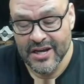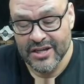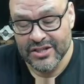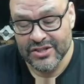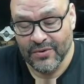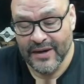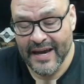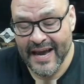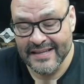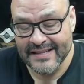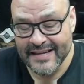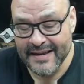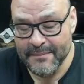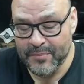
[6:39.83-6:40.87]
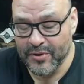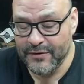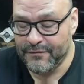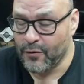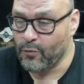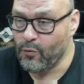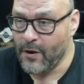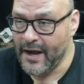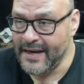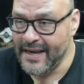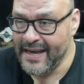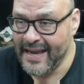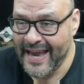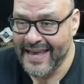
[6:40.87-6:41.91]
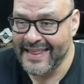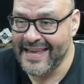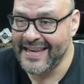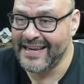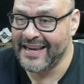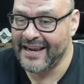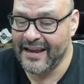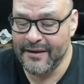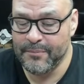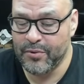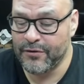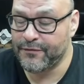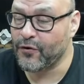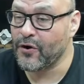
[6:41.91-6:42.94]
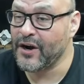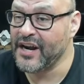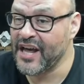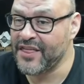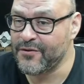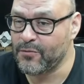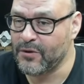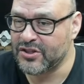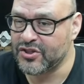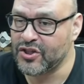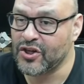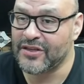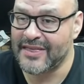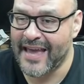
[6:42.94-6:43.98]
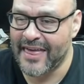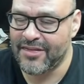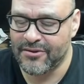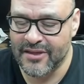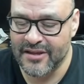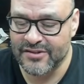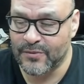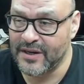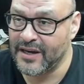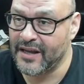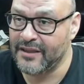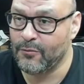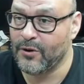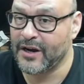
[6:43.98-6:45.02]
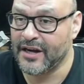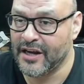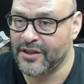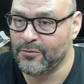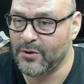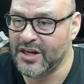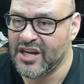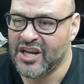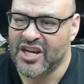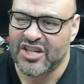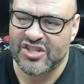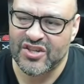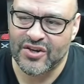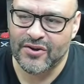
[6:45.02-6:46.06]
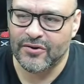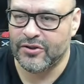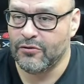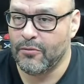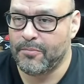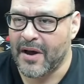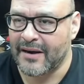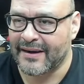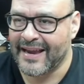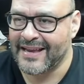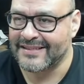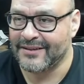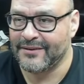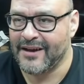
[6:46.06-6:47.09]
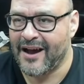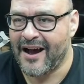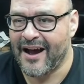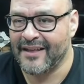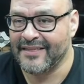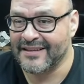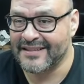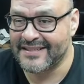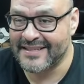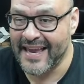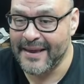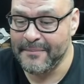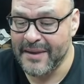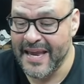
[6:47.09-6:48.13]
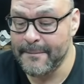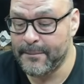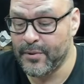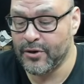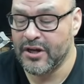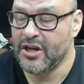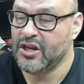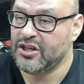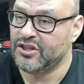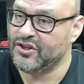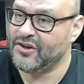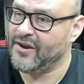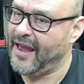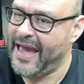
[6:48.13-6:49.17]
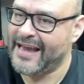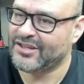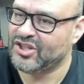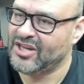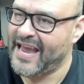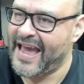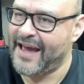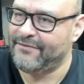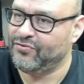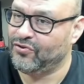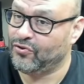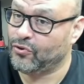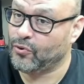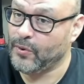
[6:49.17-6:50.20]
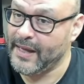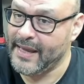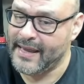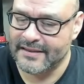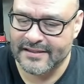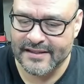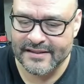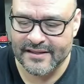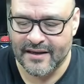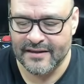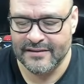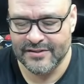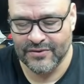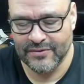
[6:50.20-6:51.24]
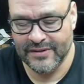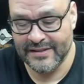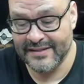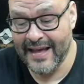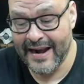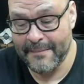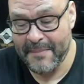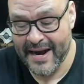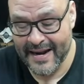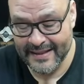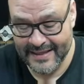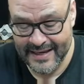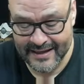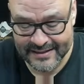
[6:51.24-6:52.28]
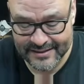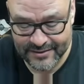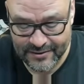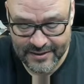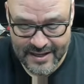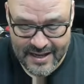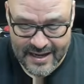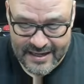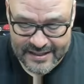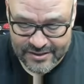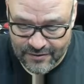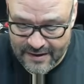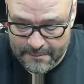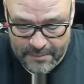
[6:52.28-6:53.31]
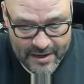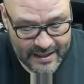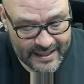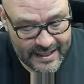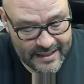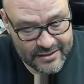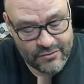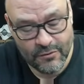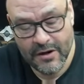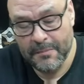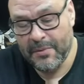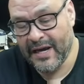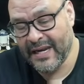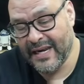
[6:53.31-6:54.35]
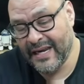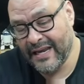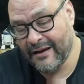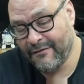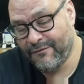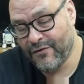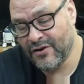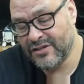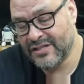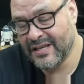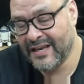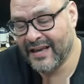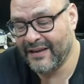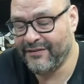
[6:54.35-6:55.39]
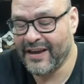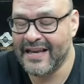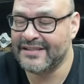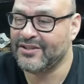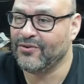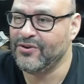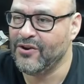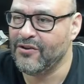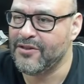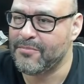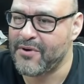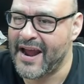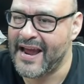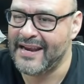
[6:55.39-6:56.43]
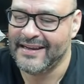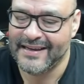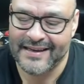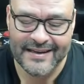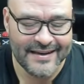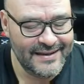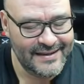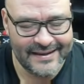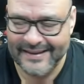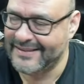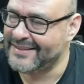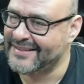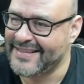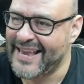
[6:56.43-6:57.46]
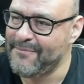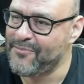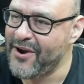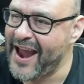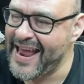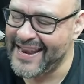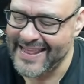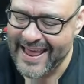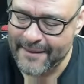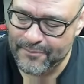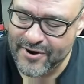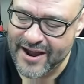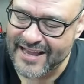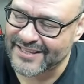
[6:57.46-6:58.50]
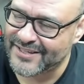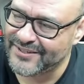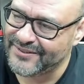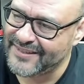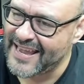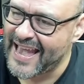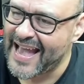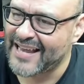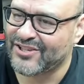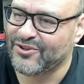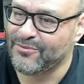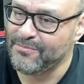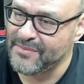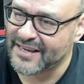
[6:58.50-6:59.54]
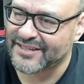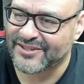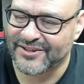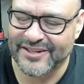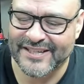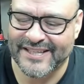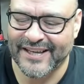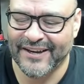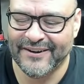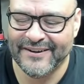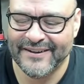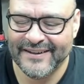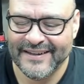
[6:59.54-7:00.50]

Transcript: So it has an input for one and then an input for another one. So you could tether this one up with another one, so you could do podcasting on the same input. So you could actually have 3 headsets on. So it's not a bad idea. So let's go ahead and plug it in. So we're gonna plug it in here first. If you guys don't know the brand, it's the same brand that brought you the actual mixer. So